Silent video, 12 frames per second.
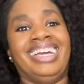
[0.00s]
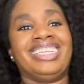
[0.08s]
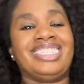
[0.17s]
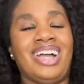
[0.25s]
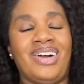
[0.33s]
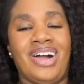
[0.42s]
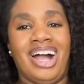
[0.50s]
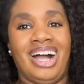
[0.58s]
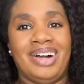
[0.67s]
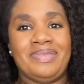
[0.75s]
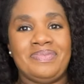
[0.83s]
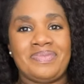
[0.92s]
So
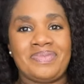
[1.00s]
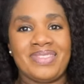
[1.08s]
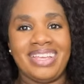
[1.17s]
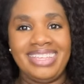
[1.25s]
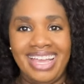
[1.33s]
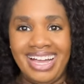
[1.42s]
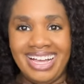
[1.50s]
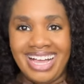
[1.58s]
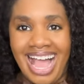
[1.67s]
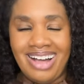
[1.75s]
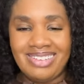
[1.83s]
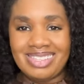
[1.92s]
I
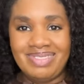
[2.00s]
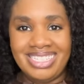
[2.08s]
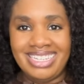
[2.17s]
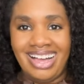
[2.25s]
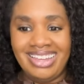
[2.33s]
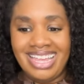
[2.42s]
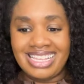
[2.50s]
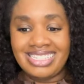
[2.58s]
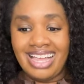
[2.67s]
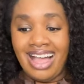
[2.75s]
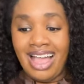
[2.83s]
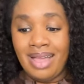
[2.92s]
will speak to y'all next
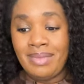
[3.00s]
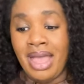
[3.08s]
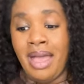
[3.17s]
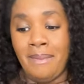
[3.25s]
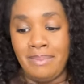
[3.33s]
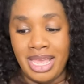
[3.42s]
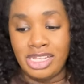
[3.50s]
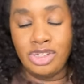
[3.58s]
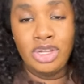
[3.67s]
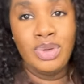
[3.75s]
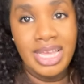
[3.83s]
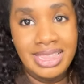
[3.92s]
time. Make sure
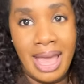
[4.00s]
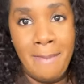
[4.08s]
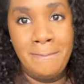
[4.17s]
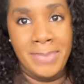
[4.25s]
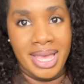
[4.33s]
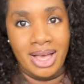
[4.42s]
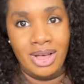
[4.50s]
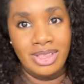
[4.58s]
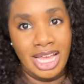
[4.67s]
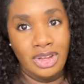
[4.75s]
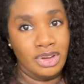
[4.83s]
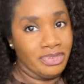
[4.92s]
you hit that bell,
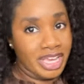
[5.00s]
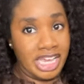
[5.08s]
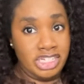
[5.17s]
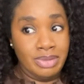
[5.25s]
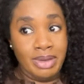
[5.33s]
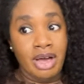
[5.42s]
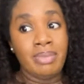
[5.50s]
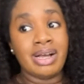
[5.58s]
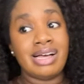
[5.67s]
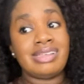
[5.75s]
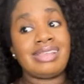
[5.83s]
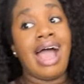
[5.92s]
that notification bell,
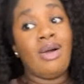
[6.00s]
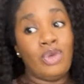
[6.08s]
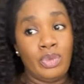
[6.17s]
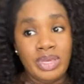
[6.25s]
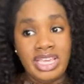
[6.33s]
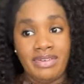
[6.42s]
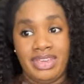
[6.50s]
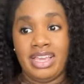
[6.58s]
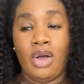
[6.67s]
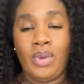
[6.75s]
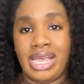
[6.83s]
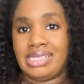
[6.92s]
because I will be giving
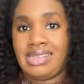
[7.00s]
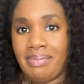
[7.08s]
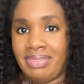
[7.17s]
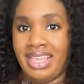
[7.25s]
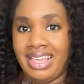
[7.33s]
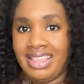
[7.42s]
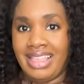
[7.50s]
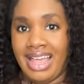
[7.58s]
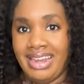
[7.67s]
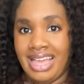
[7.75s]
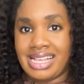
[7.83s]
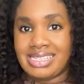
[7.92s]
away something in
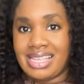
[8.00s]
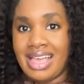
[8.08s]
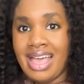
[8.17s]
that next